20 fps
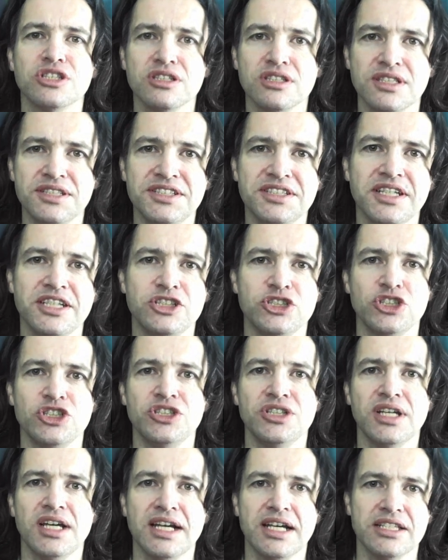
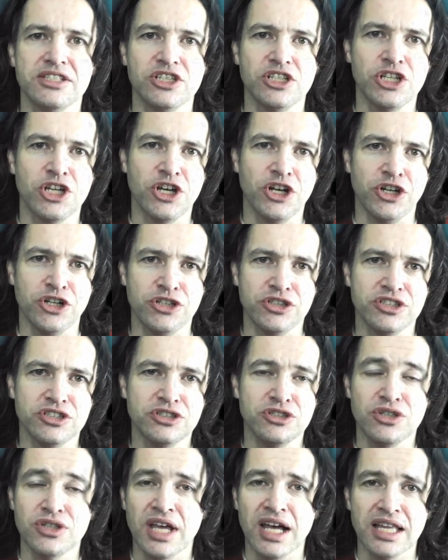lenition has occurred
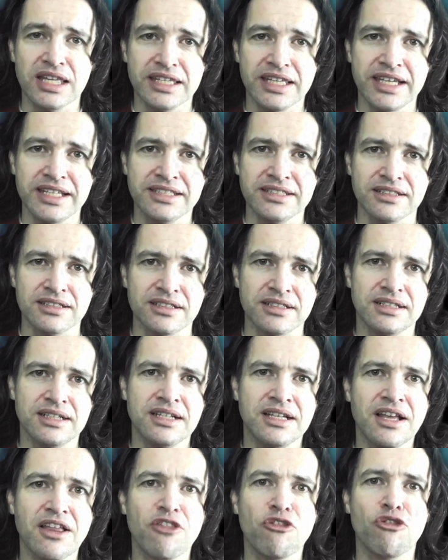to that letter?
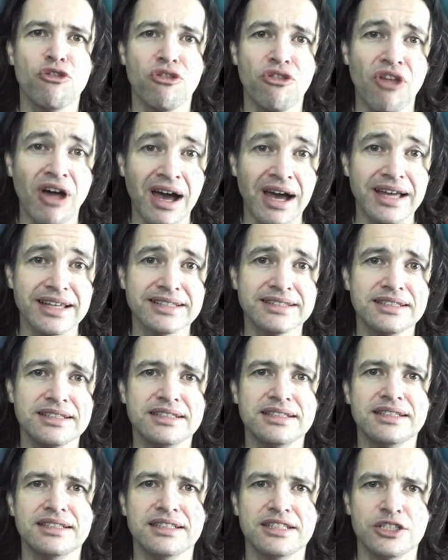That
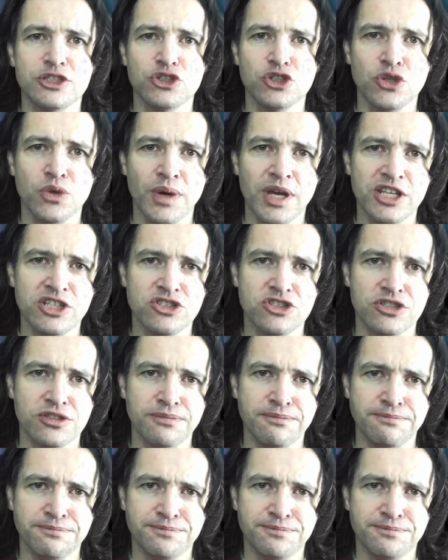is the question.